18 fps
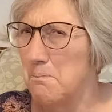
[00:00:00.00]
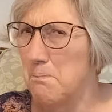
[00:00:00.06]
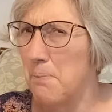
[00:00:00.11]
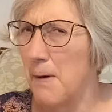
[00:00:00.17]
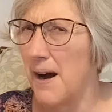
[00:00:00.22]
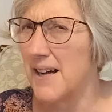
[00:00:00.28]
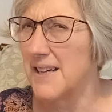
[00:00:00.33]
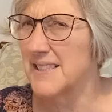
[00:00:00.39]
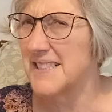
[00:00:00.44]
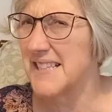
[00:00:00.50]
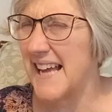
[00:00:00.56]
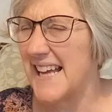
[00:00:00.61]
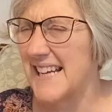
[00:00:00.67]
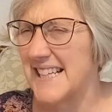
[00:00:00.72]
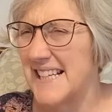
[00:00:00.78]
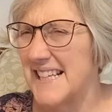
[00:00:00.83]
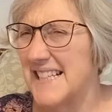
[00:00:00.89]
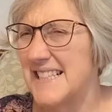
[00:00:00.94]
but
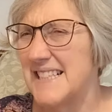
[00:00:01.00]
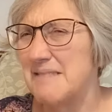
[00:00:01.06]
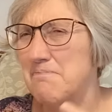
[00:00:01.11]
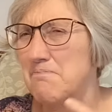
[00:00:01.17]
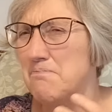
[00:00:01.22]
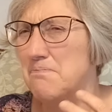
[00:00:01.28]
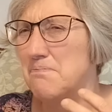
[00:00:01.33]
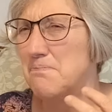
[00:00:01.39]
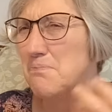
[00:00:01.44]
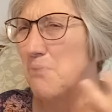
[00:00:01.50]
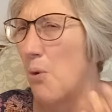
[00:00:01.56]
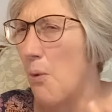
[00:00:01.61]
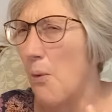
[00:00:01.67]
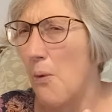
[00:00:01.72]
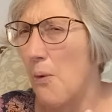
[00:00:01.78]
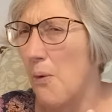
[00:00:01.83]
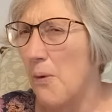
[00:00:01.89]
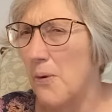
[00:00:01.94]
yet is
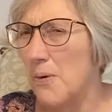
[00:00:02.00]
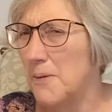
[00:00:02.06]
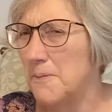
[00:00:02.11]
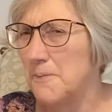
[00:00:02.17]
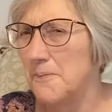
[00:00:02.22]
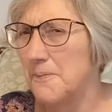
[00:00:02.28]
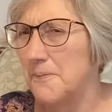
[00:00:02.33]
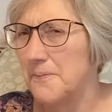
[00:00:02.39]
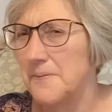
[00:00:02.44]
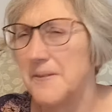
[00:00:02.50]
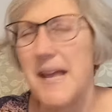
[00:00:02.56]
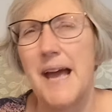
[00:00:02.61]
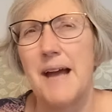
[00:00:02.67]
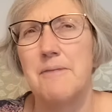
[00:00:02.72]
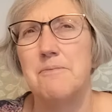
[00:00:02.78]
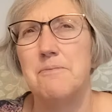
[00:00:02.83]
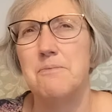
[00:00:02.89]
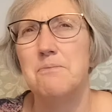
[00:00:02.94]
more
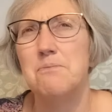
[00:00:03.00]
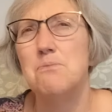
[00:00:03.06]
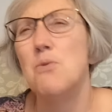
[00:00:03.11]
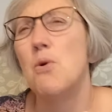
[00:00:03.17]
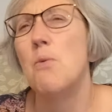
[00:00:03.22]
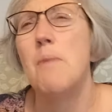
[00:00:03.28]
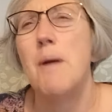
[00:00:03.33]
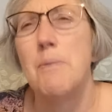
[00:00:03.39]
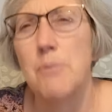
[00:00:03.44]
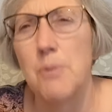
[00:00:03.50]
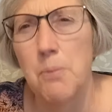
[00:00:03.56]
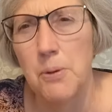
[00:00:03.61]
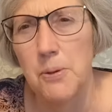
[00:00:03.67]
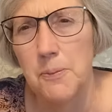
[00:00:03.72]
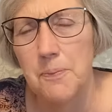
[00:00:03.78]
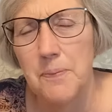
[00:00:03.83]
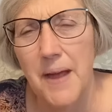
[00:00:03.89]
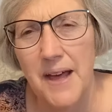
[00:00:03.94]

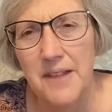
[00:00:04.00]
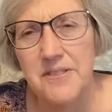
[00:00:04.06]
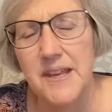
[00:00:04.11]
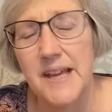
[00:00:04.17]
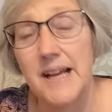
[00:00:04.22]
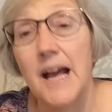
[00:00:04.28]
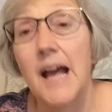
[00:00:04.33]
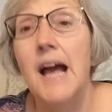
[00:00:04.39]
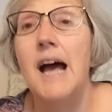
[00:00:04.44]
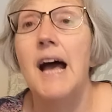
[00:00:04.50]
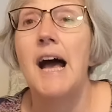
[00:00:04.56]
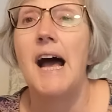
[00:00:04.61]
memorable, I think.